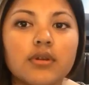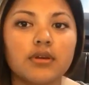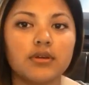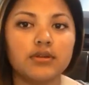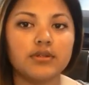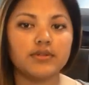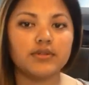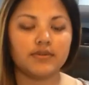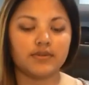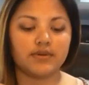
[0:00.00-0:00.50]

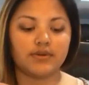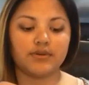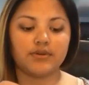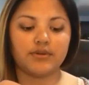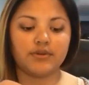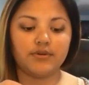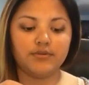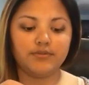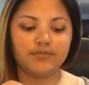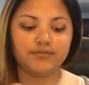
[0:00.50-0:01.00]
Okay, so there you
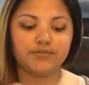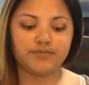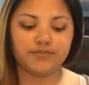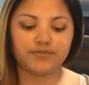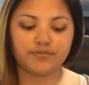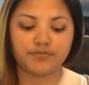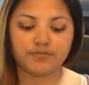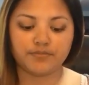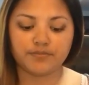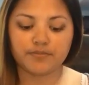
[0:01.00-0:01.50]
go.
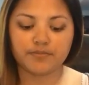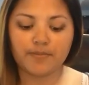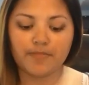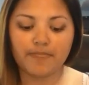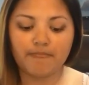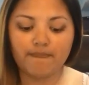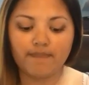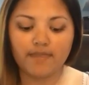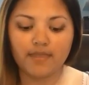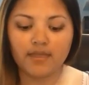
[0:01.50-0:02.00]

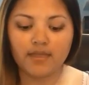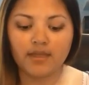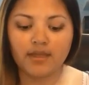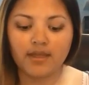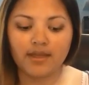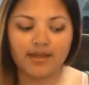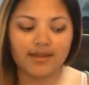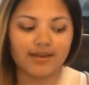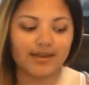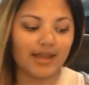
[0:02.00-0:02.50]

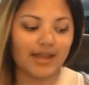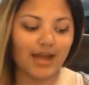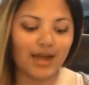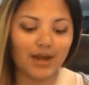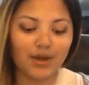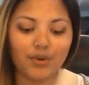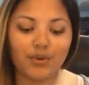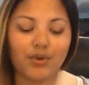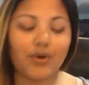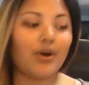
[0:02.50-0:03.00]

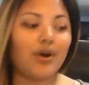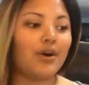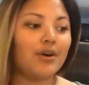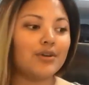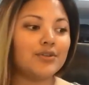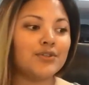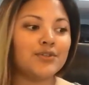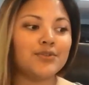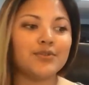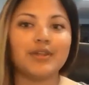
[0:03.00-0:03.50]
Now
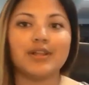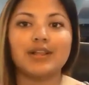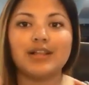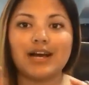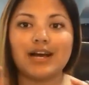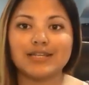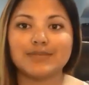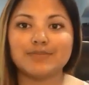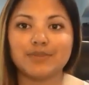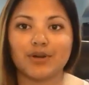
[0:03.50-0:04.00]
on to the
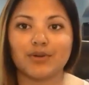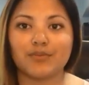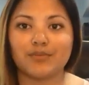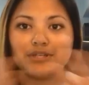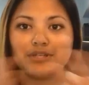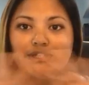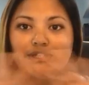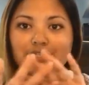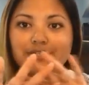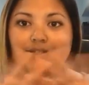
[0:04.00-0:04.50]
last part,
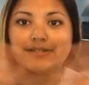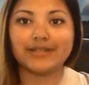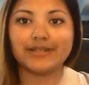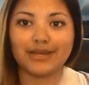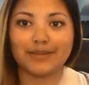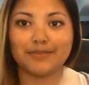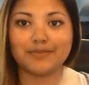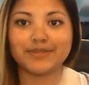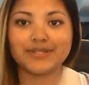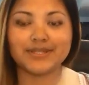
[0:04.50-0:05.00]
which is
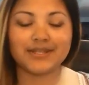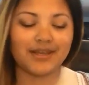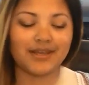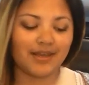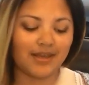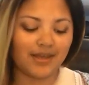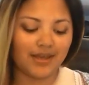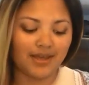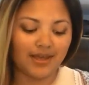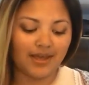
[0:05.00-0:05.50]
lips.
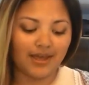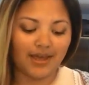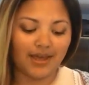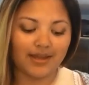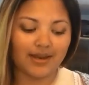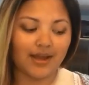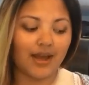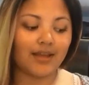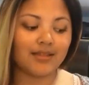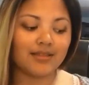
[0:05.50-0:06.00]

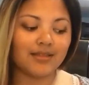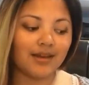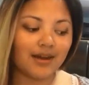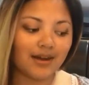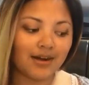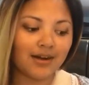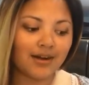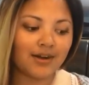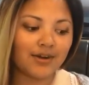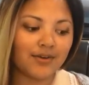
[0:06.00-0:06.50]
And I
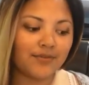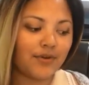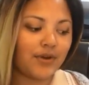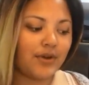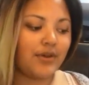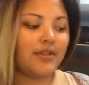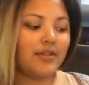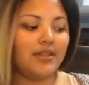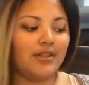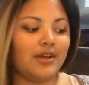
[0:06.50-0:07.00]
love
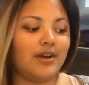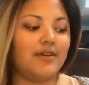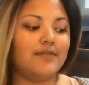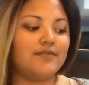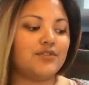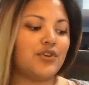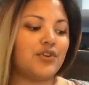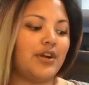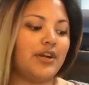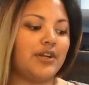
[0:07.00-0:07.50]

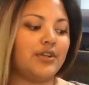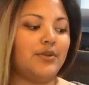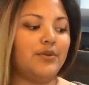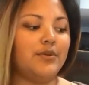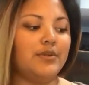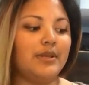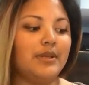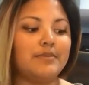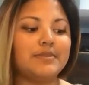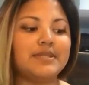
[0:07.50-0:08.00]
trying new
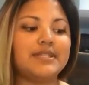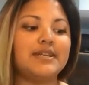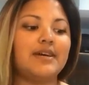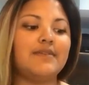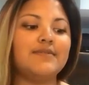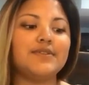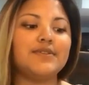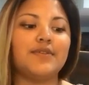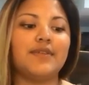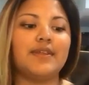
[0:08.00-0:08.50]
lip stuff.
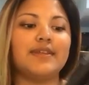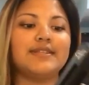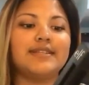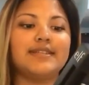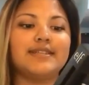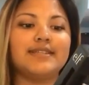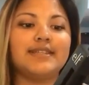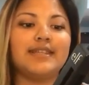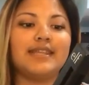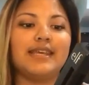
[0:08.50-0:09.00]
So this
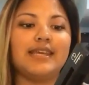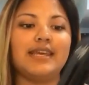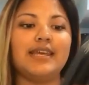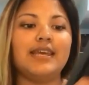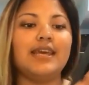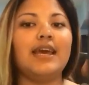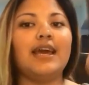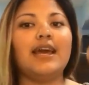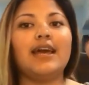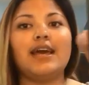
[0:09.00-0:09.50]
is the
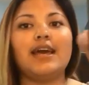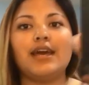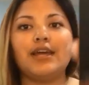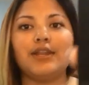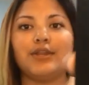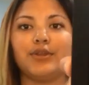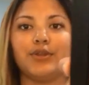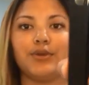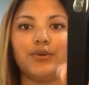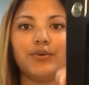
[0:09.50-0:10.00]

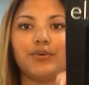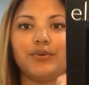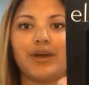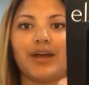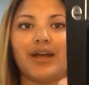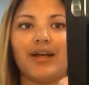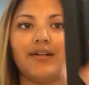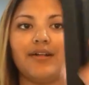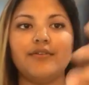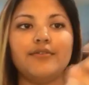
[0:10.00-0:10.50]
new
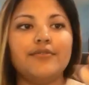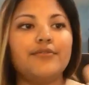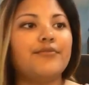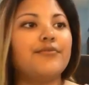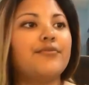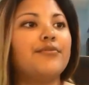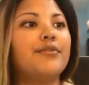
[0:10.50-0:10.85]
e.l.f.